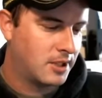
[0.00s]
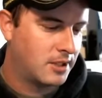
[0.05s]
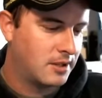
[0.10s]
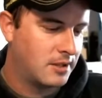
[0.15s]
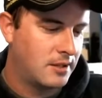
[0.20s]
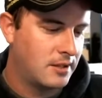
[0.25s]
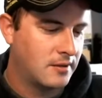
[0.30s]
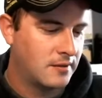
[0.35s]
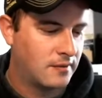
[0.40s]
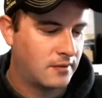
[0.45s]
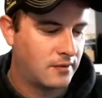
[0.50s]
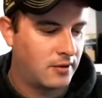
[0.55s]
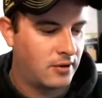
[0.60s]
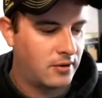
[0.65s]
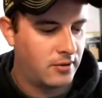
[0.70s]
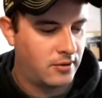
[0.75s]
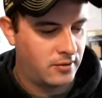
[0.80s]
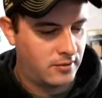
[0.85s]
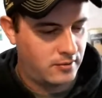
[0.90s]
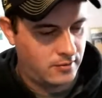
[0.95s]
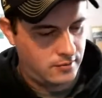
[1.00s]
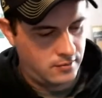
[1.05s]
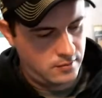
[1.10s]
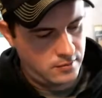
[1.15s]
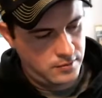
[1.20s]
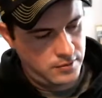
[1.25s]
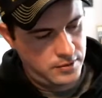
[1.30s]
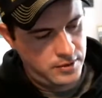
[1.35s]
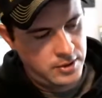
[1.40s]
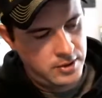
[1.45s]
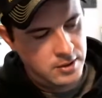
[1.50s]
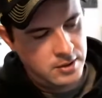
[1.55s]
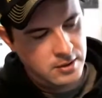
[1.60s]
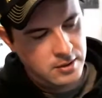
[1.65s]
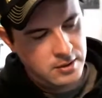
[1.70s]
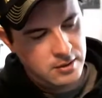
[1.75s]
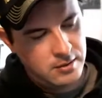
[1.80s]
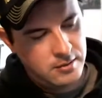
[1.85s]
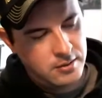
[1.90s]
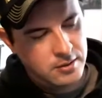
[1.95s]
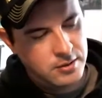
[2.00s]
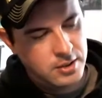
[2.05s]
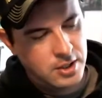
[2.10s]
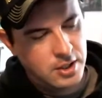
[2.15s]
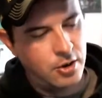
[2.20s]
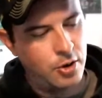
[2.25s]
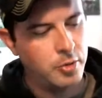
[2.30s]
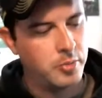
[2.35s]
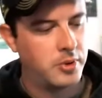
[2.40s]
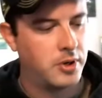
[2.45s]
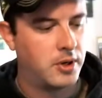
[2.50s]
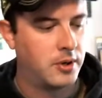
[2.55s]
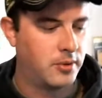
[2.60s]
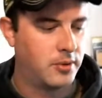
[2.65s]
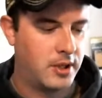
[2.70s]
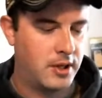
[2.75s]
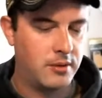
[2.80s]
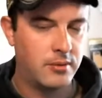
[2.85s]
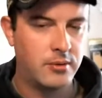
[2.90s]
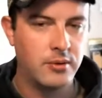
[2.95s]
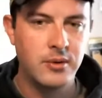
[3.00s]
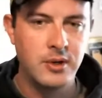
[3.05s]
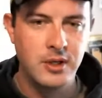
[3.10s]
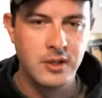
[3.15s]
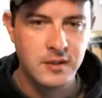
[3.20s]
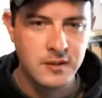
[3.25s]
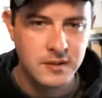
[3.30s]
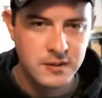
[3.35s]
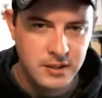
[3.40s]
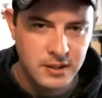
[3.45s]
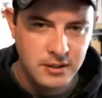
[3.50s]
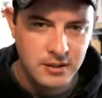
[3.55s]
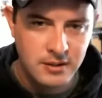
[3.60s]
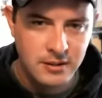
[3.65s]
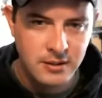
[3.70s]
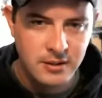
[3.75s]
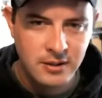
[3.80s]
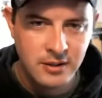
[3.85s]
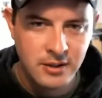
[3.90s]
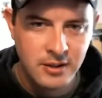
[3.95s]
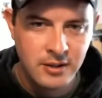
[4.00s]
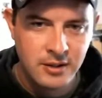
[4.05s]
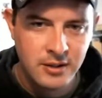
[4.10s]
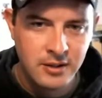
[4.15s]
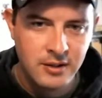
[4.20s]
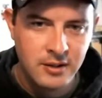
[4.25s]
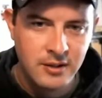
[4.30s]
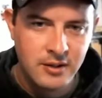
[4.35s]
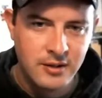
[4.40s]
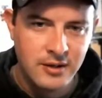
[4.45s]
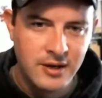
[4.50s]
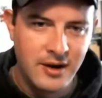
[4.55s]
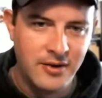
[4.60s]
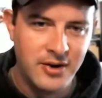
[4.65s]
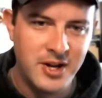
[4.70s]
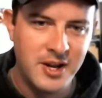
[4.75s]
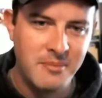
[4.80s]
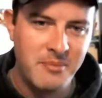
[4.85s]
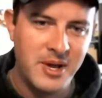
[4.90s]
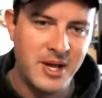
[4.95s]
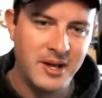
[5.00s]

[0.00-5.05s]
like these. So try to open it without ruining the seal. Never get